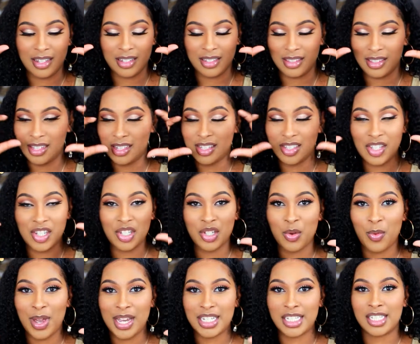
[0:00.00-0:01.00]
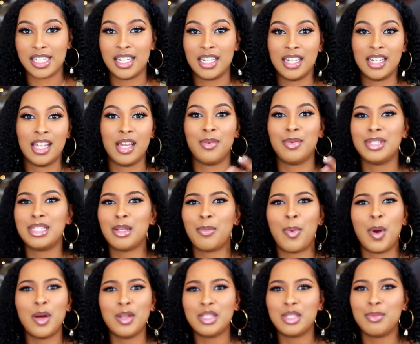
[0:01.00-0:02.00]
this situation. It was
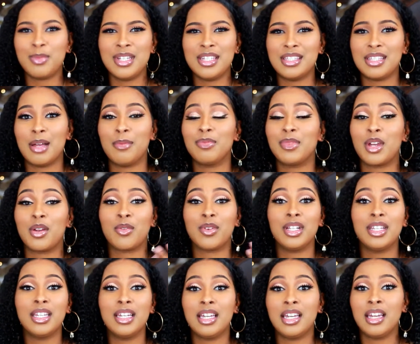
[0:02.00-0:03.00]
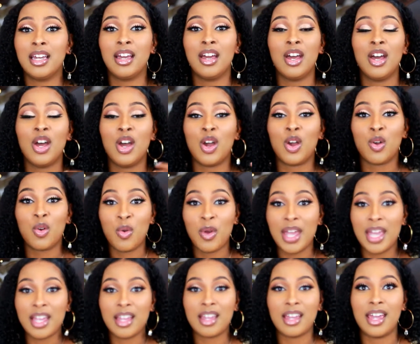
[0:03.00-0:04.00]
supposed to be something really
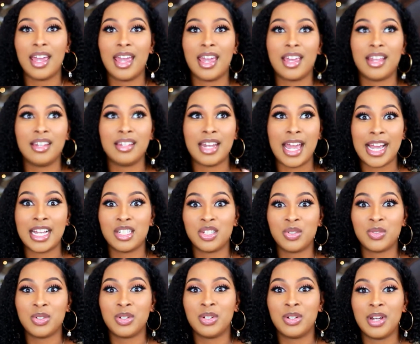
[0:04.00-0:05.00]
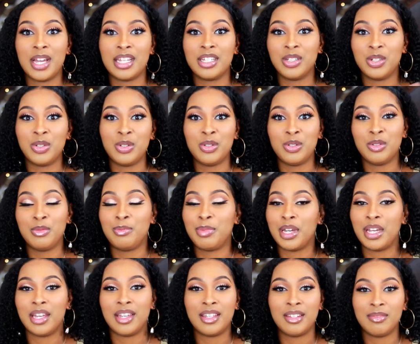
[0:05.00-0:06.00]
quick and natural and nude,
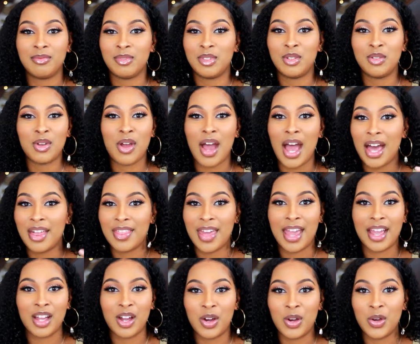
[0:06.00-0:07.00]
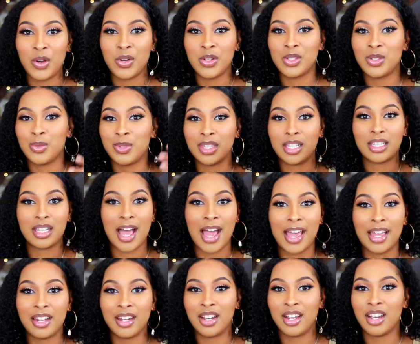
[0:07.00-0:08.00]
but you know how that goes with the
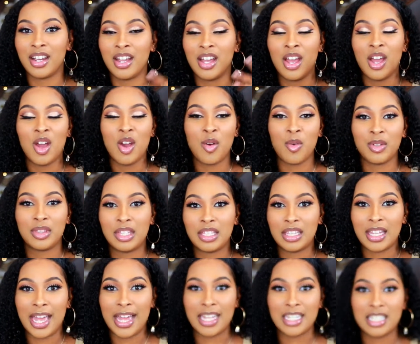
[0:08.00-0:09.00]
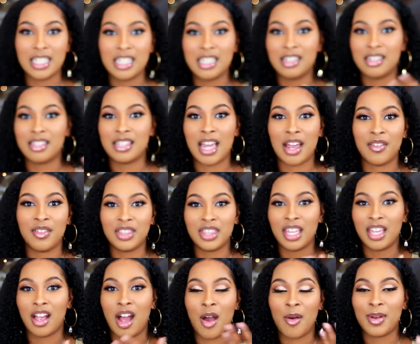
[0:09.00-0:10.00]
liner, with the lashes.
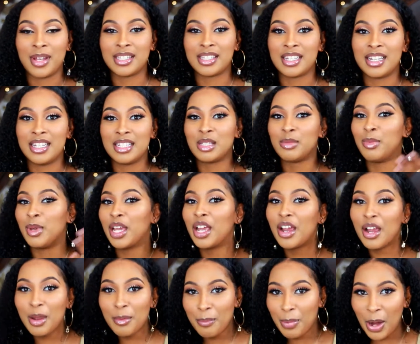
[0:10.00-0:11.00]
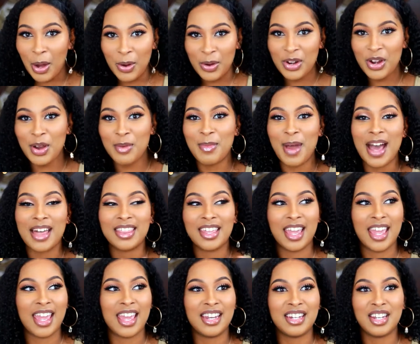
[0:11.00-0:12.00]
Everything always gets bigger and bolder by the
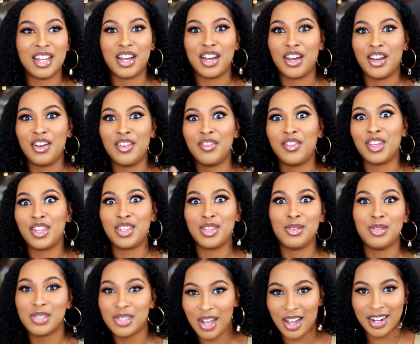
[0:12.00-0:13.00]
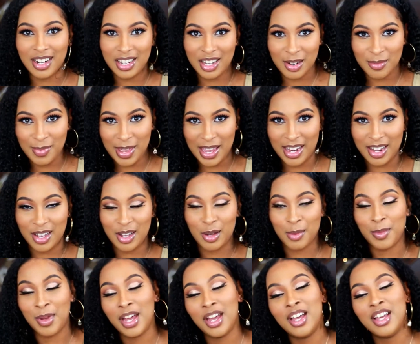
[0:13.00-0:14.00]
end of you starting your makeup.
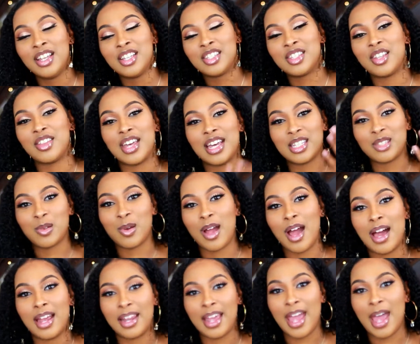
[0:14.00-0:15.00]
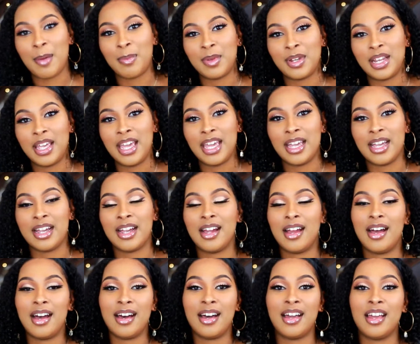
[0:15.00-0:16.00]
So that's what kind of happened here.
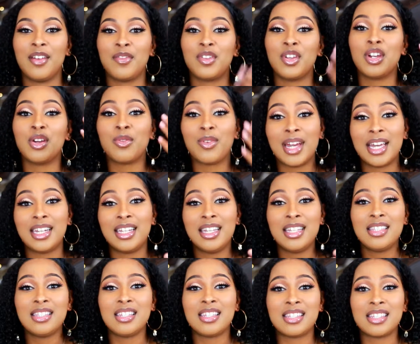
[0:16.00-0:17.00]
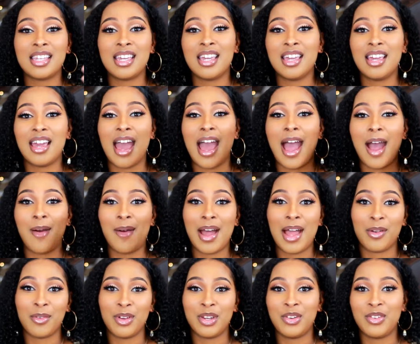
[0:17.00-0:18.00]
If you're ready to see how
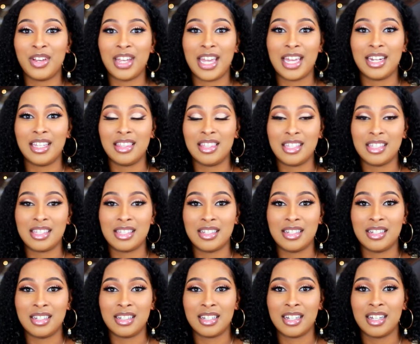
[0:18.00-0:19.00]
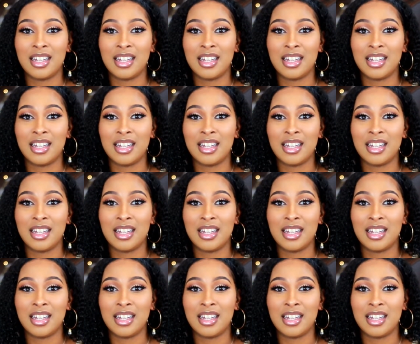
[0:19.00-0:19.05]
I recreated this look,